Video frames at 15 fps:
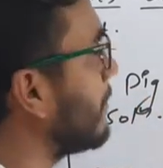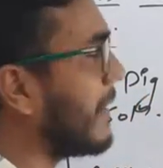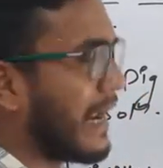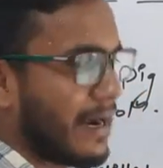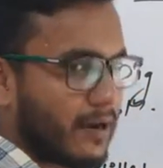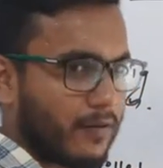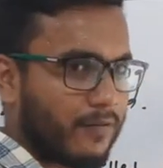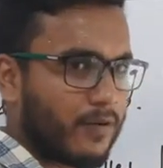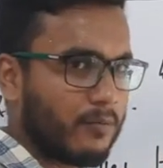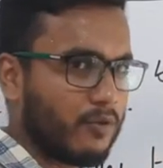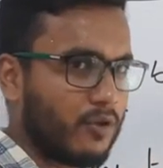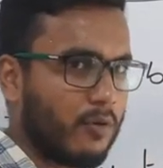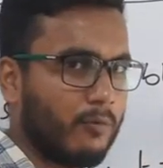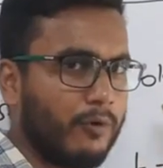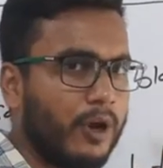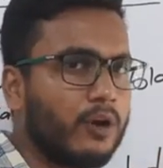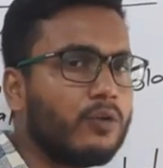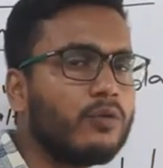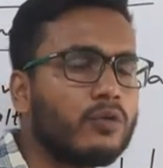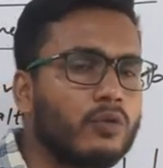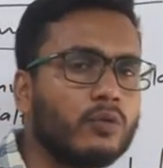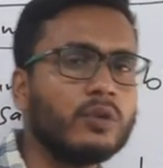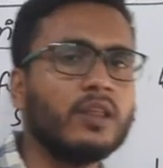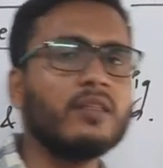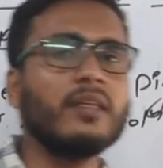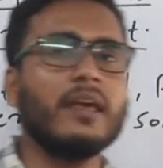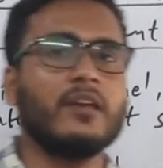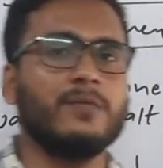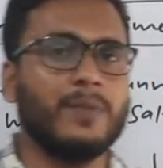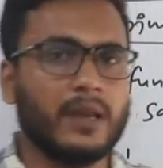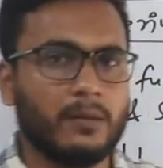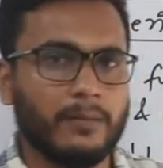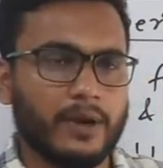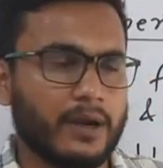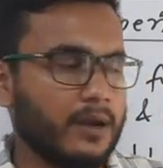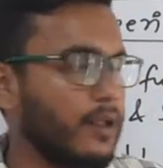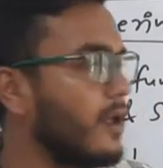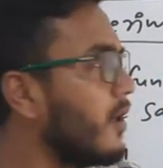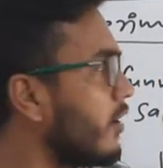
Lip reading: pig bladder from somewhere to show this experiment.